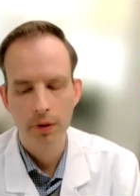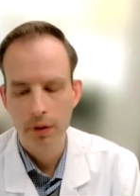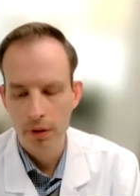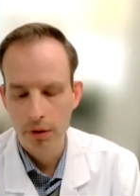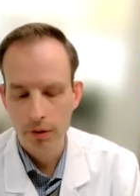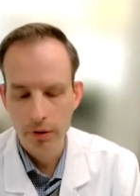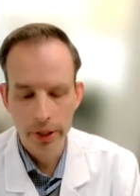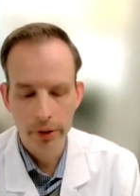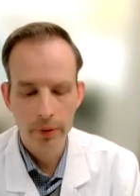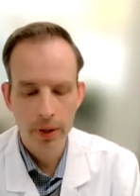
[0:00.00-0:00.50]

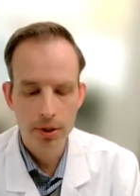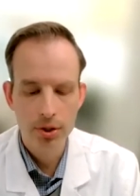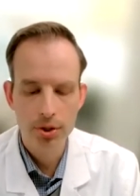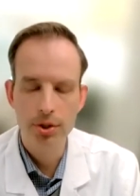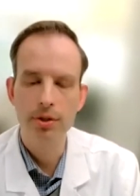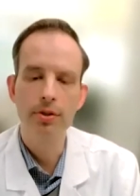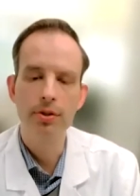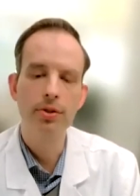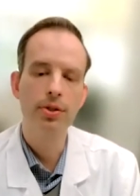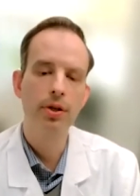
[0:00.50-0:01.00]
Great
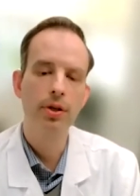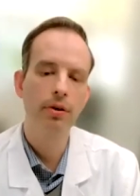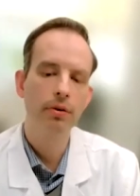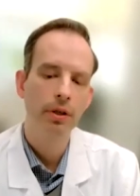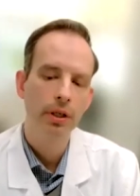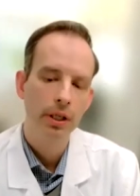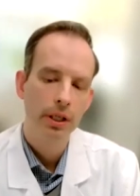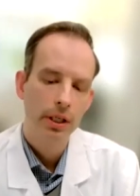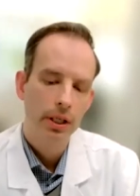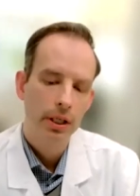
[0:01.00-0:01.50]
question. So,
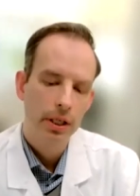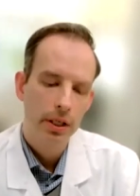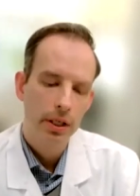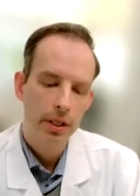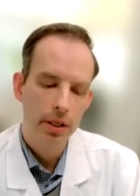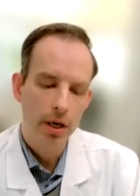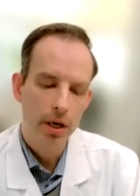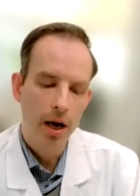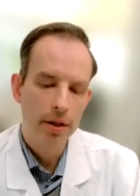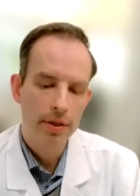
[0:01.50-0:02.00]

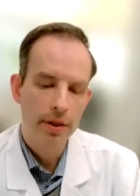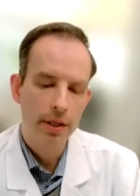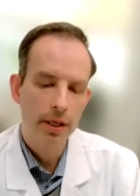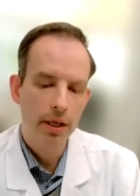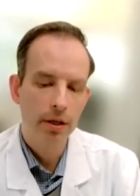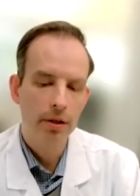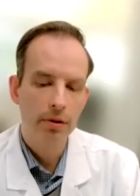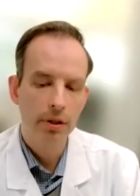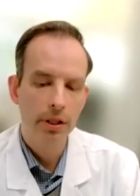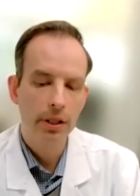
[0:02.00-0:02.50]
I think
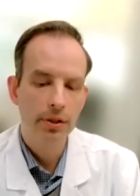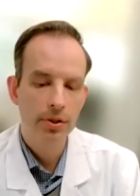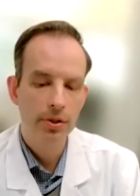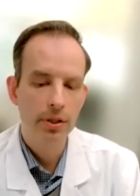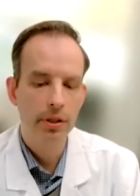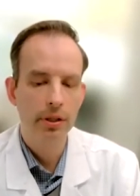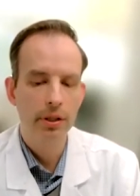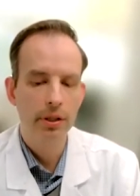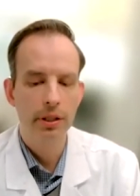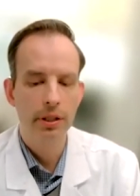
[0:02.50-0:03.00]

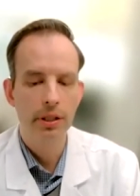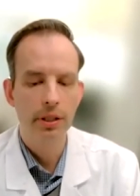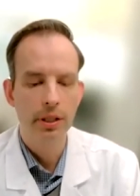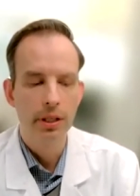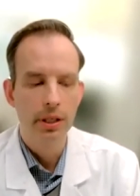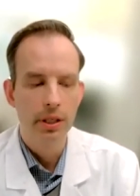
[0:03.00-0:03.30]
increasingly